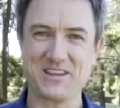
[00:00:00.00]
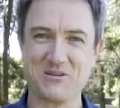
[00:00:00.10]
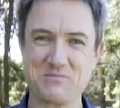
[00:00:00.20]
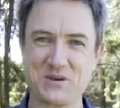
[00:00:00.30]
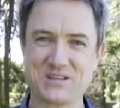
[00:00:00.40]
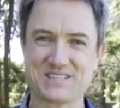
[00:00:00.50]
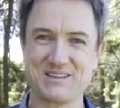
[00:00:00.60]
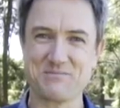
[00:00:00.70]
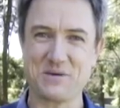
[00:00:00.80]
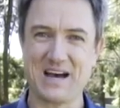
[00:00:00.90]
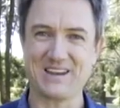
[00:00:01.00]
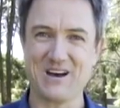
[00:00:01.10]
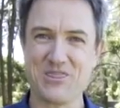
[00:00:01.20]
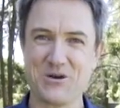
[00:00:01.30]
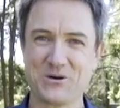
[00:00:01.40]
there in person, but
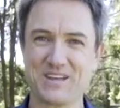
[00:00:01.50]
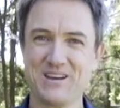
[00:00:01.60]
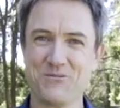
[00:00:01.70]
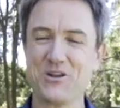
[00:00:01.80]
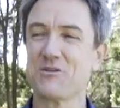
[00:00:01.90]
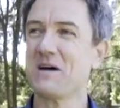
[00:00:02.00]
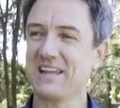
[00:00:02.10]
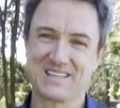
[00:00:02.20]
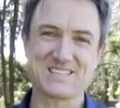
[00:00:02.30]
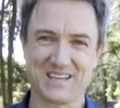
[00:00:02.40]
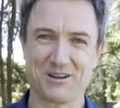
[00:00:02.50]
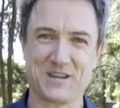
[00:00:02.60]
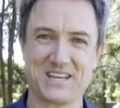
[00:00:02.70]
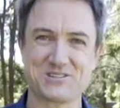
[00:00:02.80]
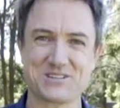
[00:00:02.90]
I thought, why not make this a little
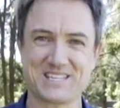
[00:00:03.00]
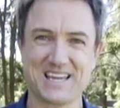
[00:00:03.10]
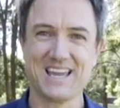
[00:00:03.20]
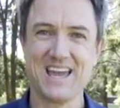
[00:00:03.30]
bit interesting?